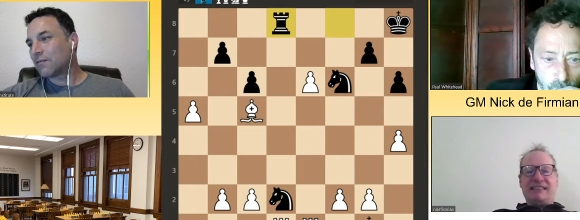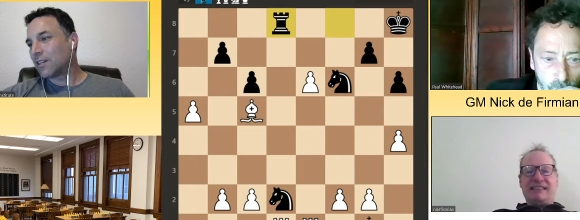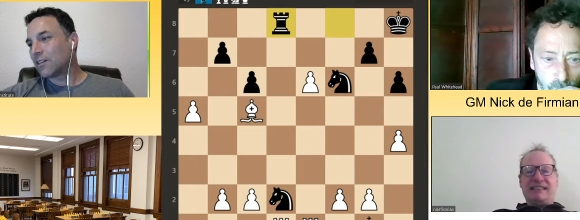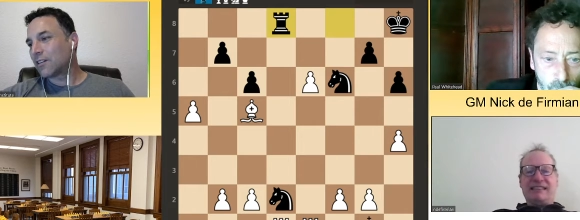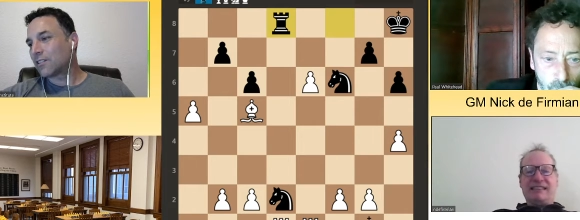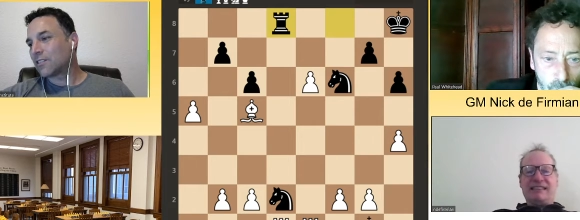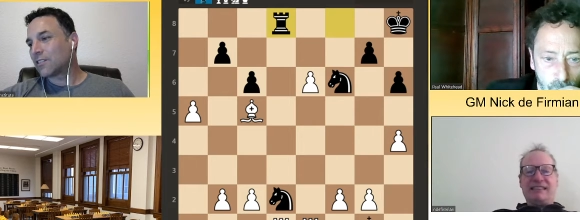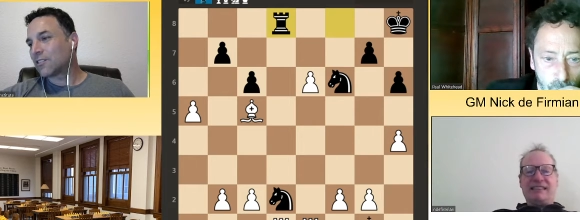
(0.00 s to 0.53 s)
Speaker 1: here
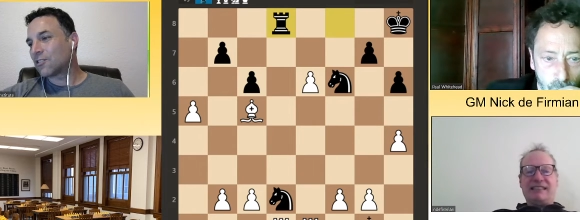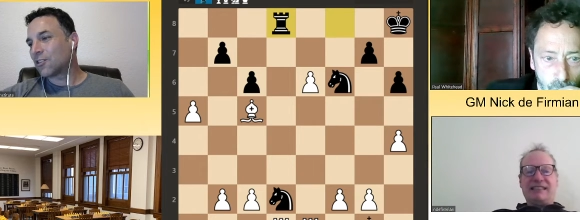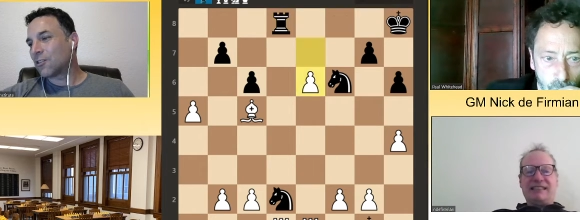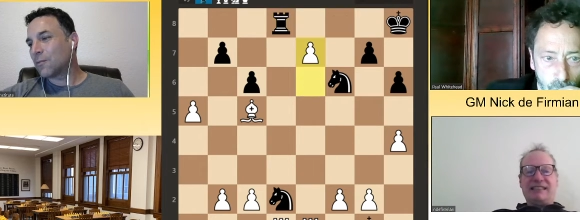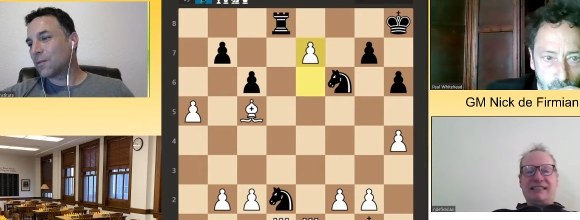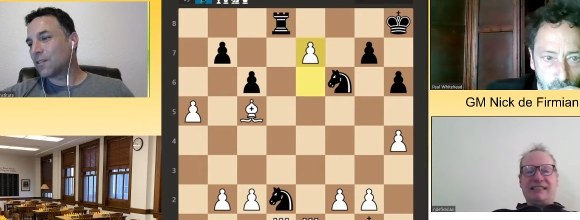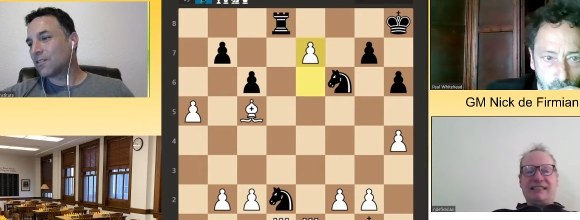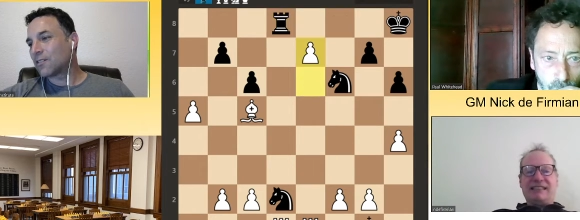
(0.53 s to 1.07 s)
at this
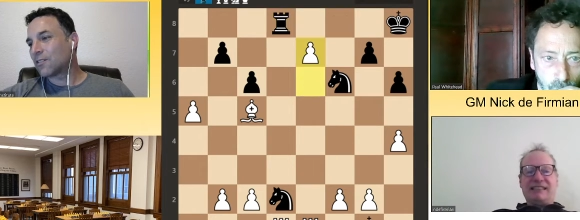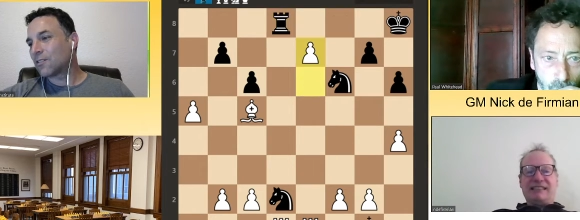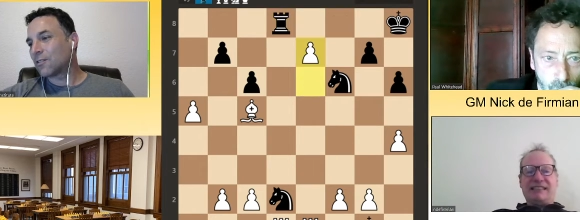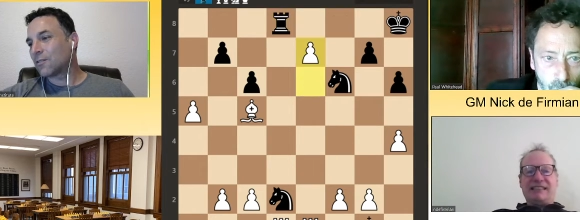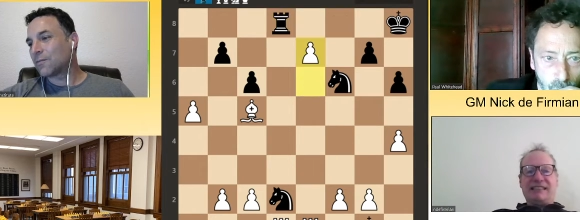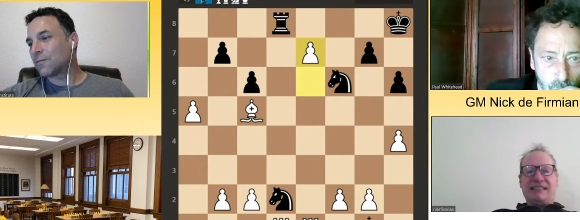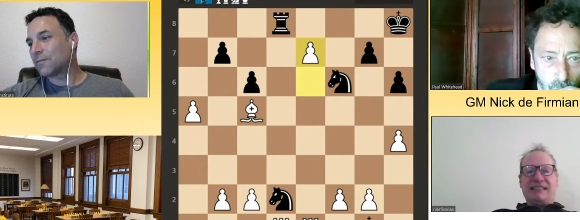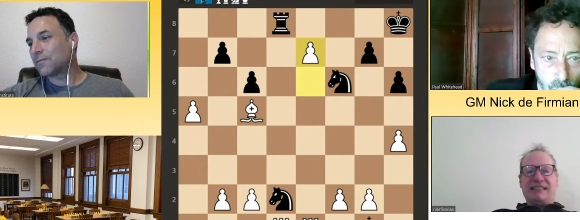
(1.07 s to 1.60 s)
tournament.
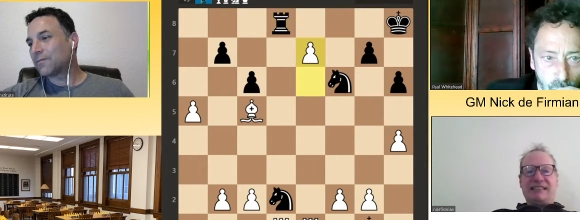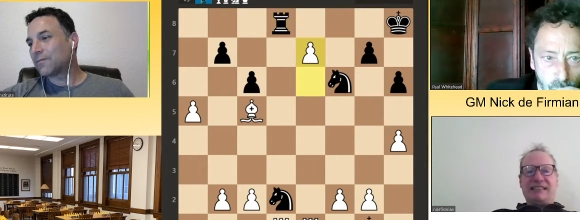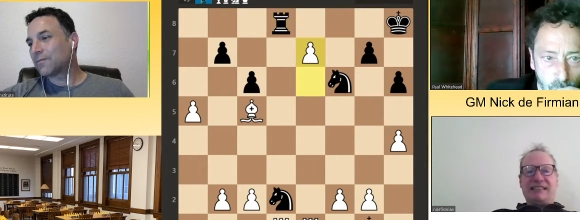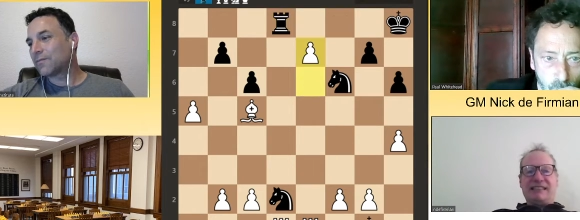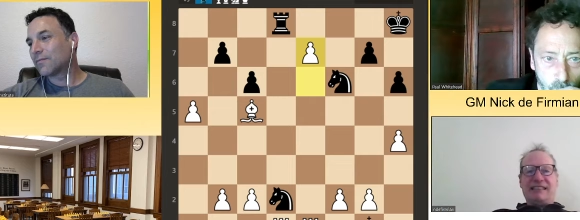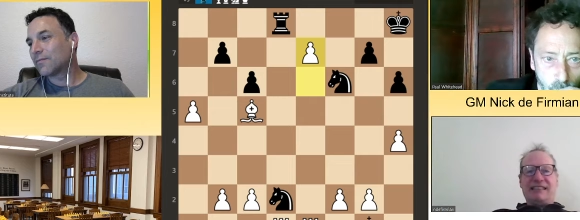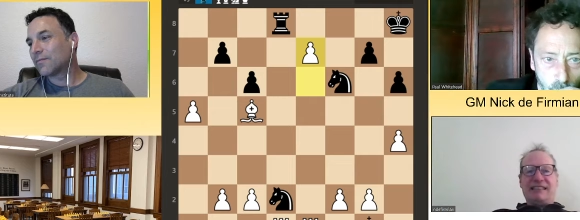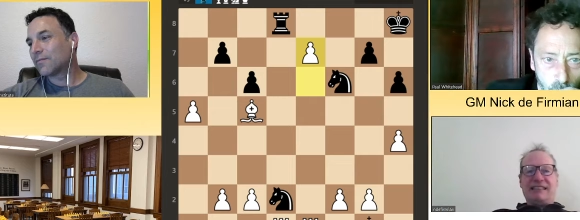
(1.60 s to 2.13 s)
So
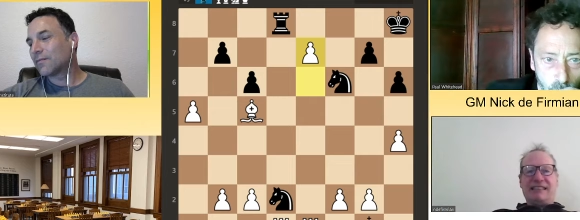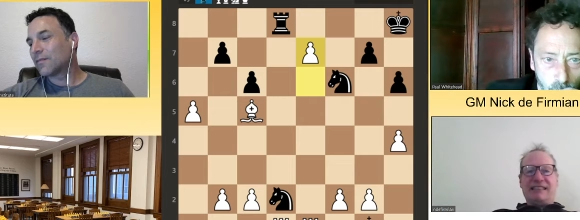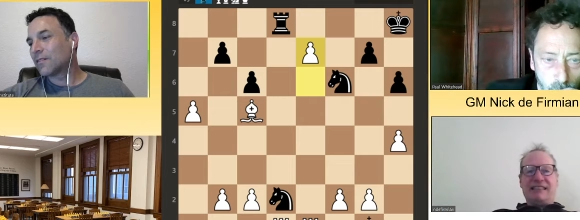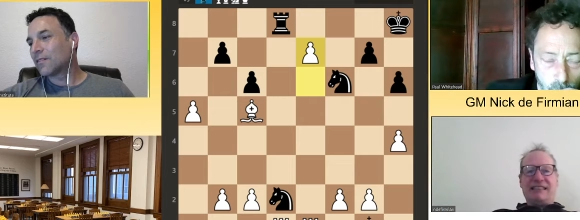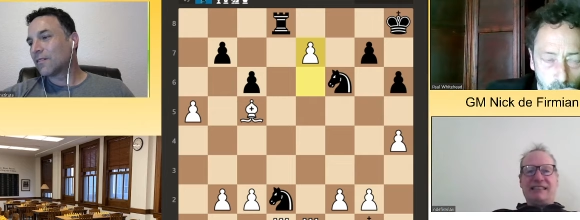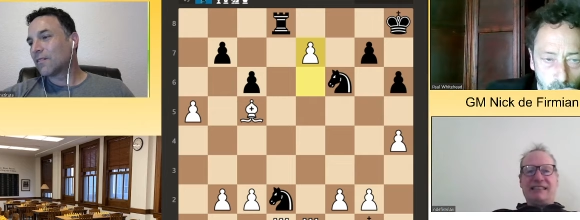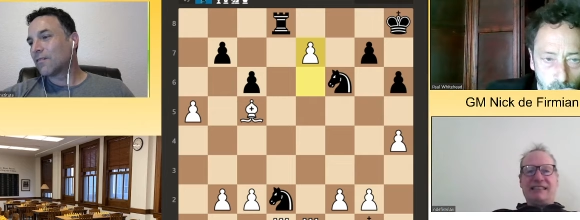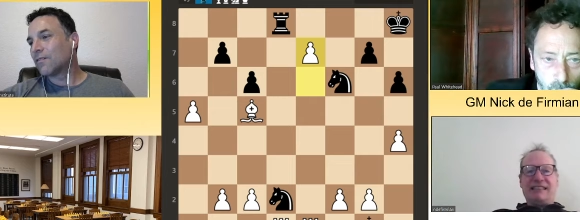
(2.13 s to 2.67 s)

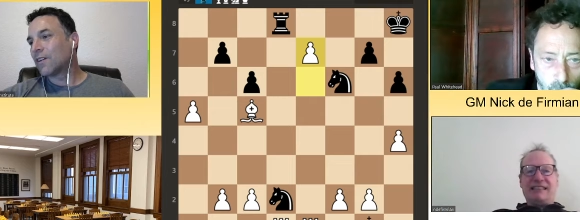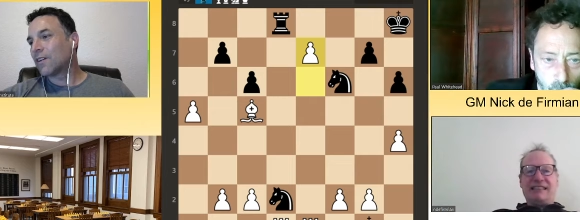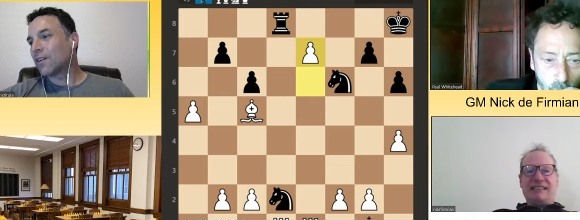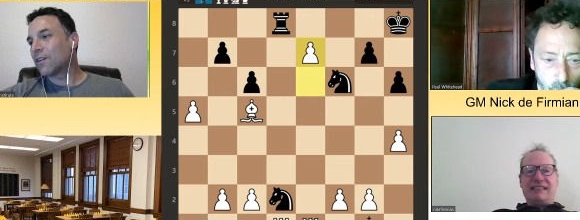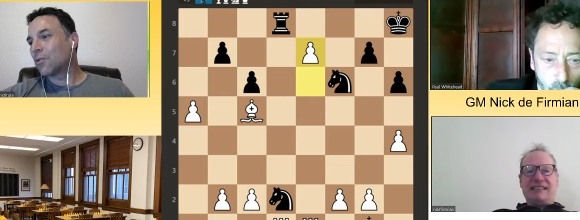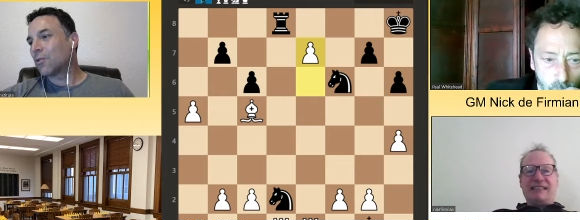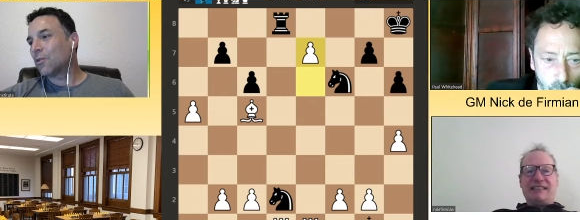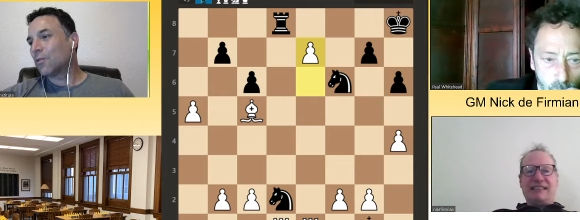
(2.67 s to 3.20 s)

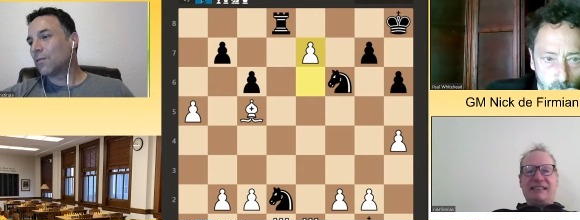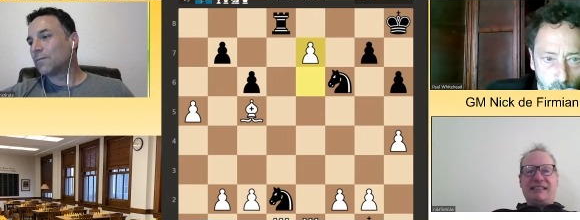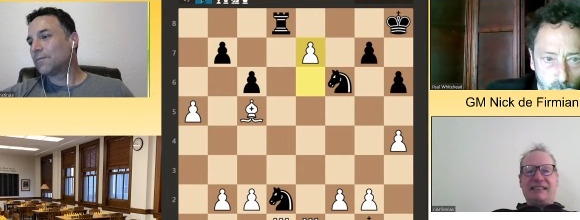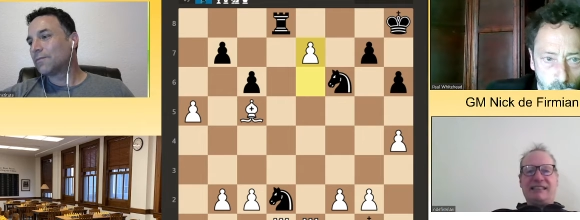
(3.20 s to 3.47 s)
very cool.